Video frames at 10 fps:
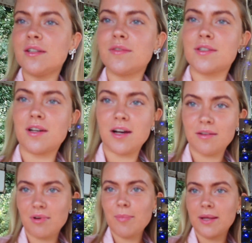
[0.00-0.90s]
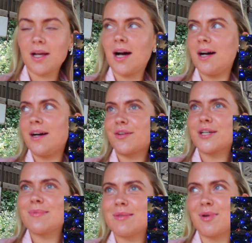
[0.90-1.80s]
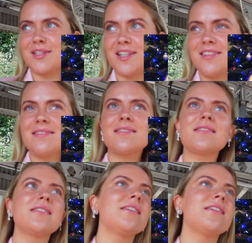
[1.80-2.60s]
Sky unwrapping her Christmas presents.